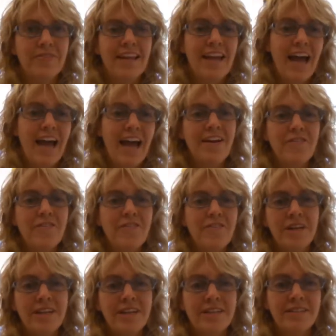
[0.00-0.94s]
Hi
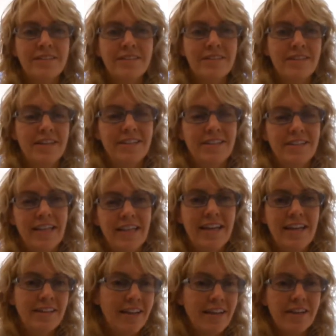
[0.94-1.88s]
everyone,
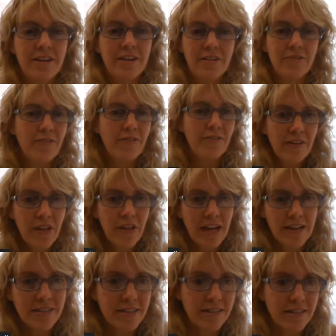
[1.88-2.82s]
take like
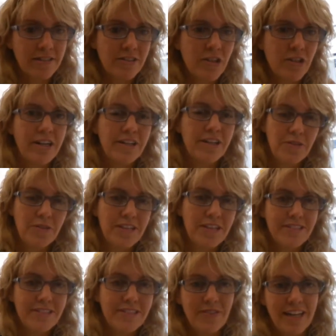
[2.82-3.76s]
5,000 trying to do
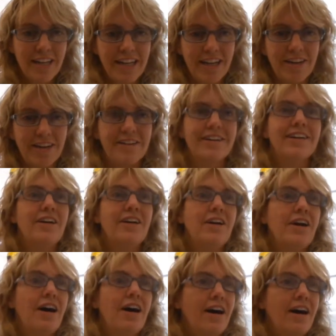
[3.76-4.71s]
this video
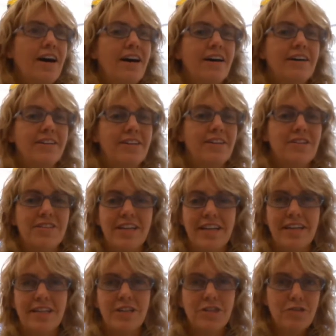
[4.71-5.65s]
using
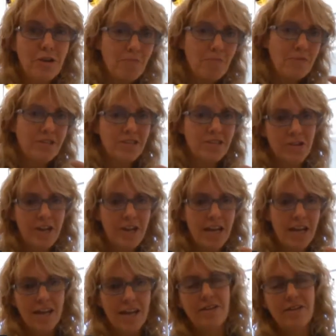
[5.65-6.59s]
a triple
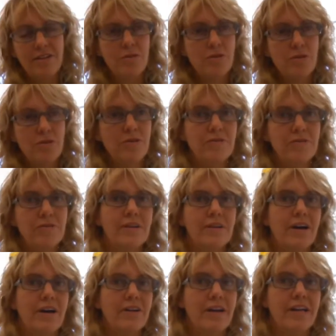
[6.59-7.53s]
screen, woohoo!
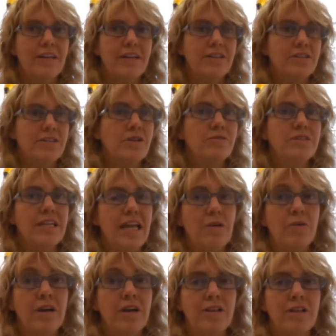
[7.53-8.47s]
All right, so today
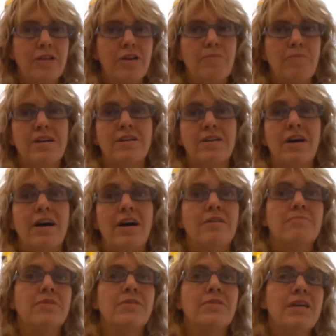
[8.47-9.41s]
we're going to learn about
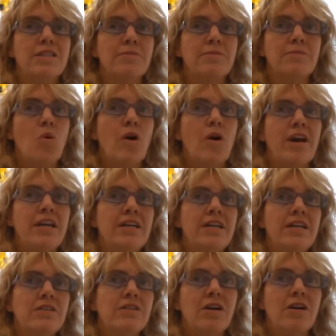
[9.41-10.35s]
some
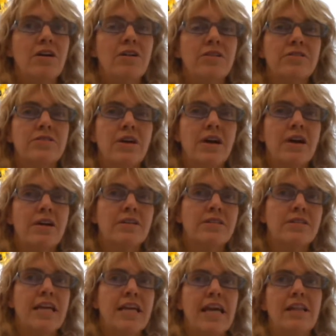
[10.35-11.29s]
quantities called
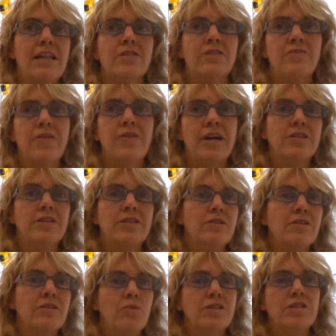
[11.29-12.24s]
scalar and
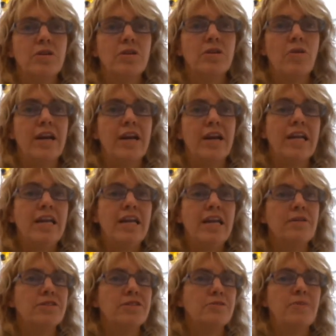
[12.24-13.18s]
vector. What's a quantity?
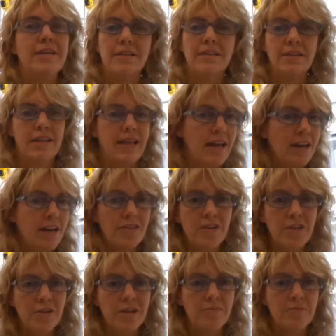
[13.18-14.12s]
It's basically anything
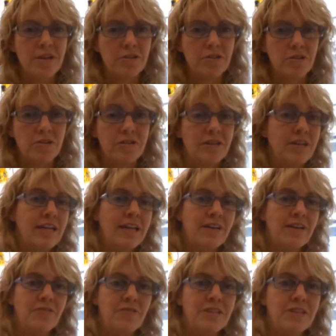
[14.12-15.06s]
you can measure
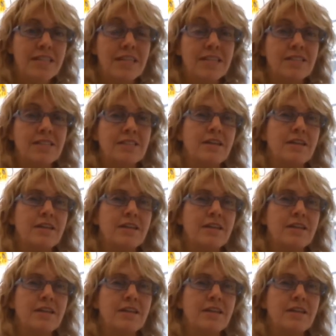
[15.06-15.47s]
in physics.